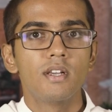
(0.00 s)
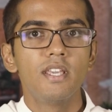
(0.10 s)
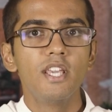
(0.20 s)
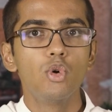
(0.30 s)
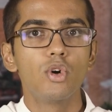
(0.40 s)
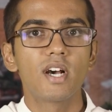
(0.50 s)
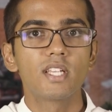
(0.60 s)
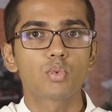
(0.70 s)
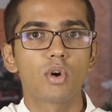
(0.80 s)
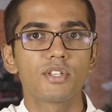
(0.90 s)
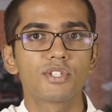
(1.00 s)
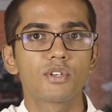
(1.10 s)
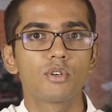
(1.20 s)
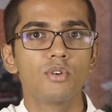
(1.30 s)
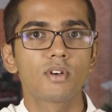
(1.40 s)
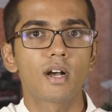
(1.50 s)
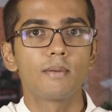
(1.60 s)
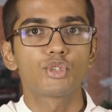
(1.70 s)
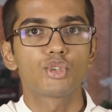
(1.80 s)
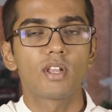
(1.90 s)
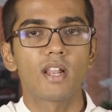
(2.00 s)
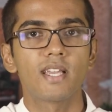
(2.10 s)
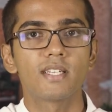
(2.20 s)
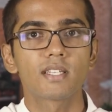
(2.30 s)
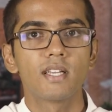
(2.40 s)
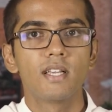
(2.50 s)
"He who does what is true comes to the light,